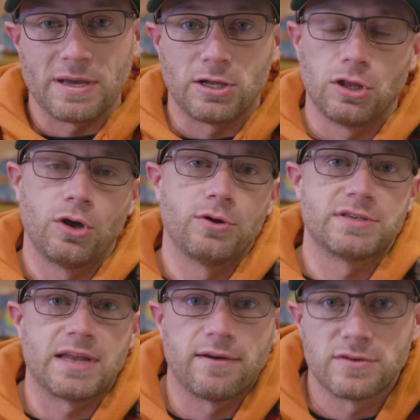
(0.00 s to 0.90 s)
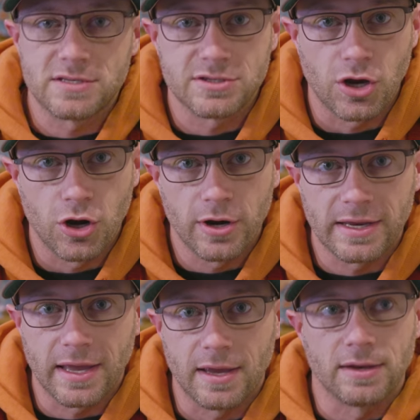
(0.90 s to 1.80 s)
been closed ever since the
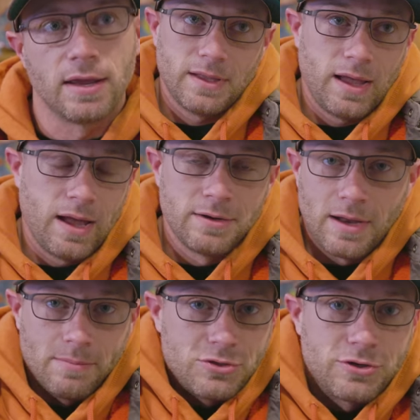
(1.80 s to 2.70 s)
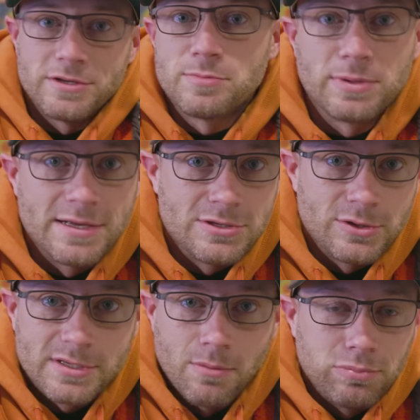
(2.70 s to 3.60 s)
hurricane. I'm, I'm sure this place
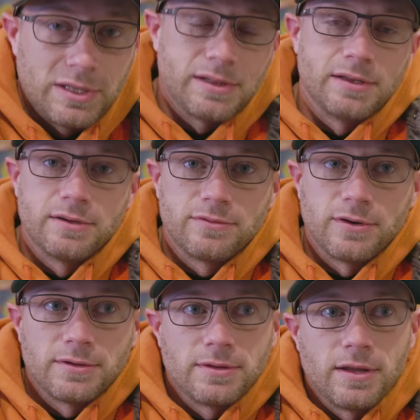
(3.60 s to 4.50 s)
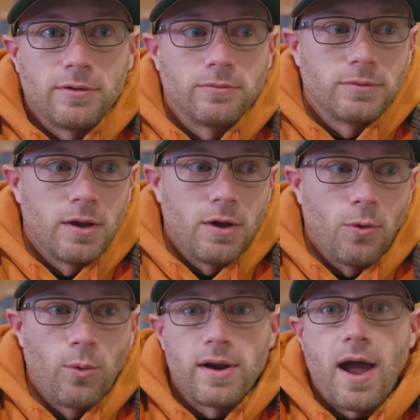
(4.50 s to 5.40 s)
looks completely different than
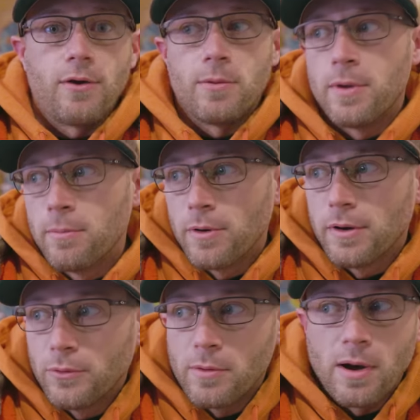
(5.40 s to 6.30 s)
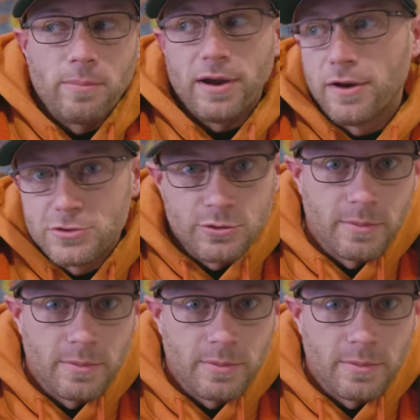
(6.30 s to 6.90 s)
what I remember and what my parents